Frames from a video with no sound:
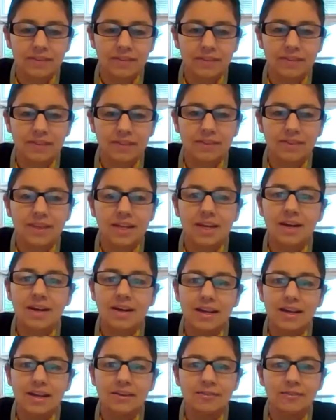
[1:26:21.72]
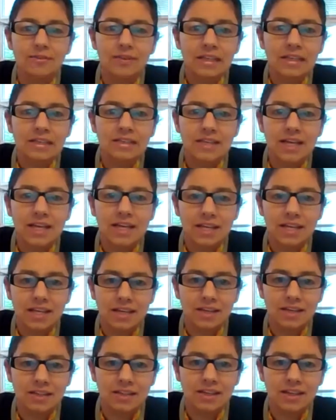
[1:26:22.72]
they are like,
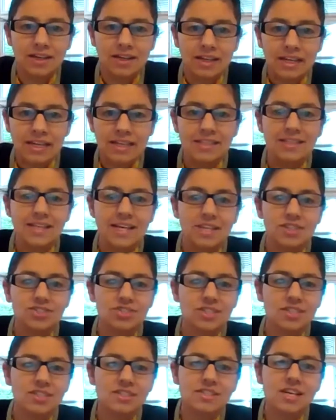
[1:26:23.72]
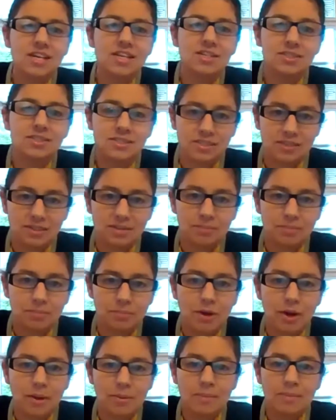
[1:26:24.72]
their intentions are
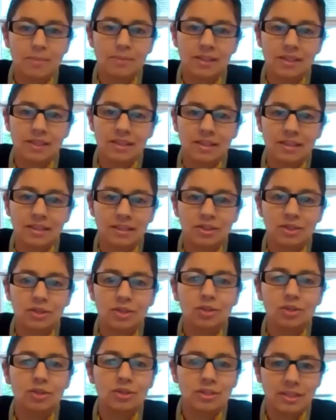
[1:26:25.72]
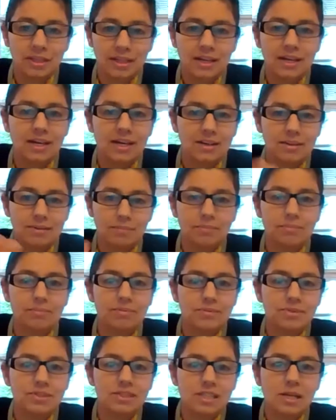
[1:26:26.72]
probably good. They are
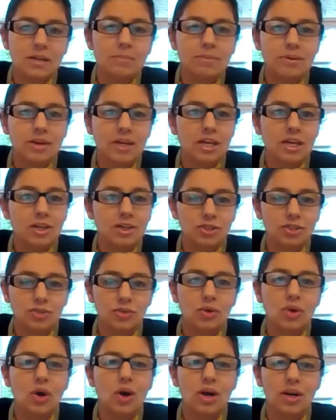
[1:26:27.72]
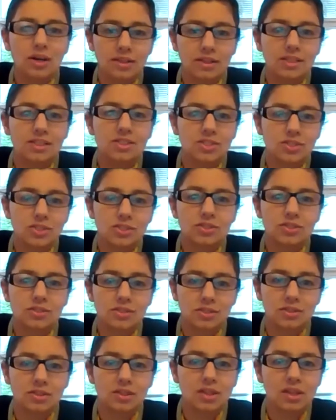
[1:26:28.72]
still praying to God. They just
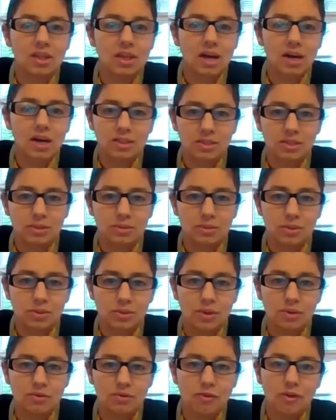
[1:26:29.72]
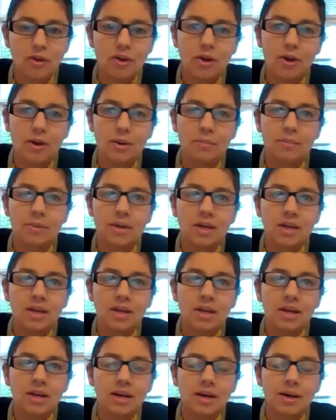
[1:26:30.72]
not to a form.
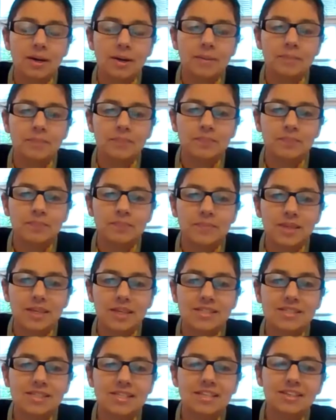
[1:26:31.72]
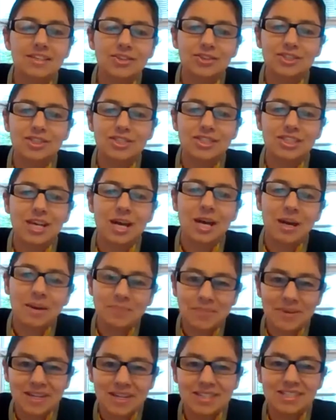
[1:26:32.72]
Isn't Krishna
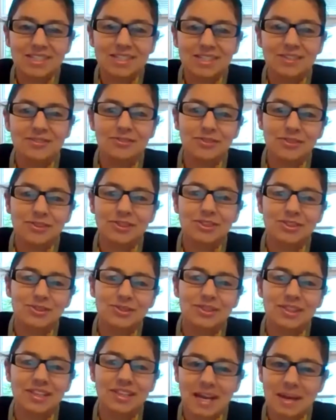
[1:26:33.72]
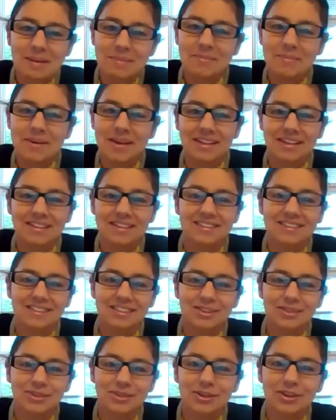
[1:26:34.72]
merciful to them and,
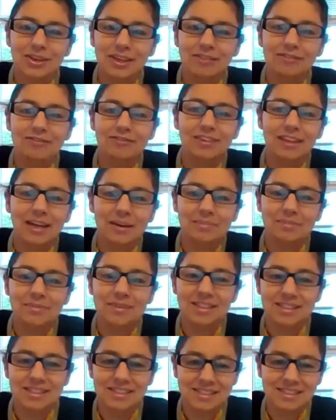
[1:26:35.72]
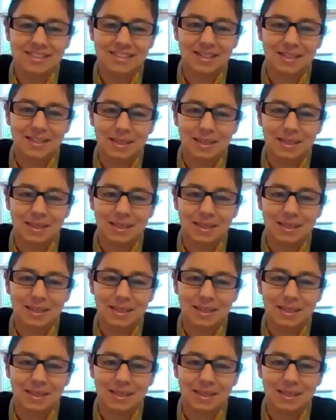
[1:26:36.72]
you know, give them this